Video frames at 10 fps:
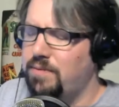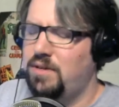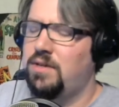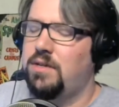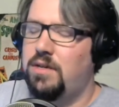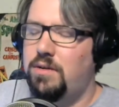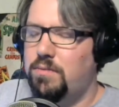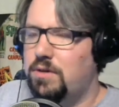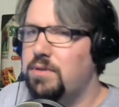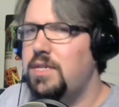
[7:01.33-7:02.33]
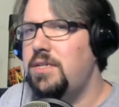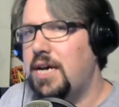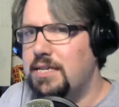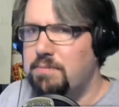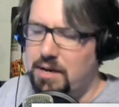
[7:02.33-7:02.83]
like, I wonder what these
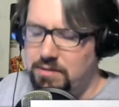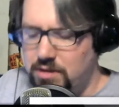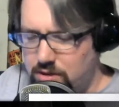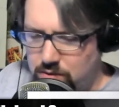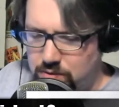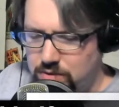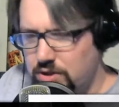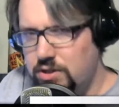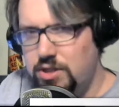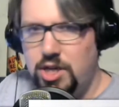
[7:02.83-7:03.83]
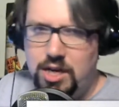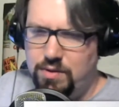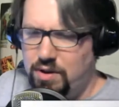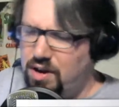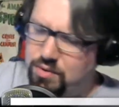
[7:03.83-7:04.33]
guys are about. Google search it
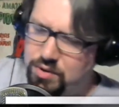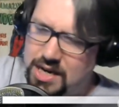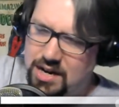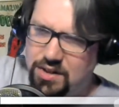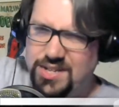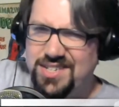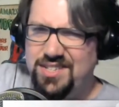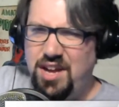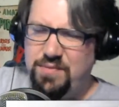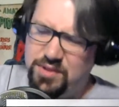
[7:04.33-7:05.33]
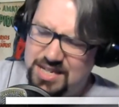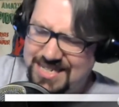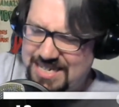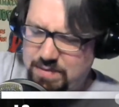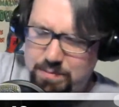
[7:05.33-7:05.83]
and oh, look at all this stuff. Look,
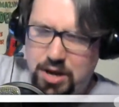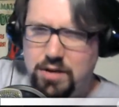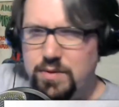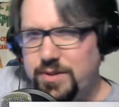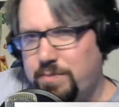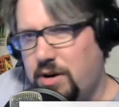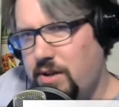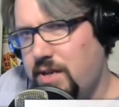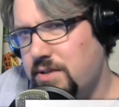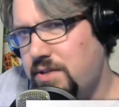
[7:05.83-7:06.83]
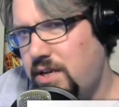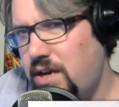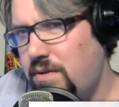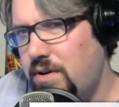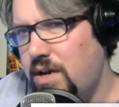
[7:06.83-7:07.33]
CM Punk was a part of this, you
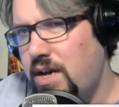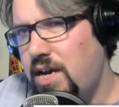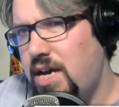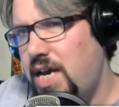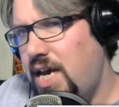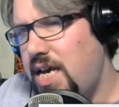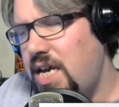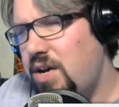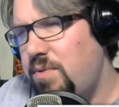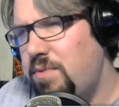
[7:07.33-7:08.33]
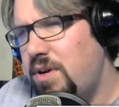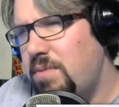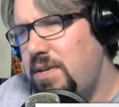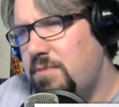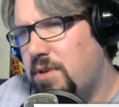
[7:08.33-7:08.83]
know? You know, you
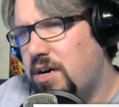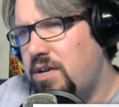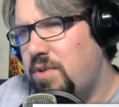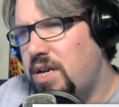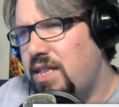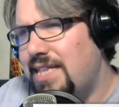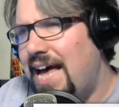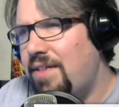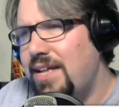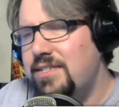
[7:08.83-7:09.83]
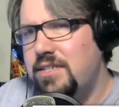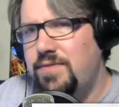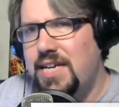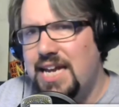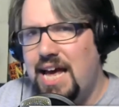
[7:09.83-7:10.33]
want to be smart. You want to allow that
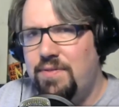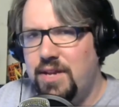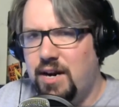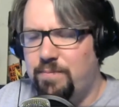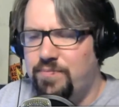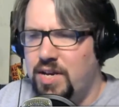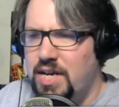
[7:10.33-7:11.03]
stuff to get out there.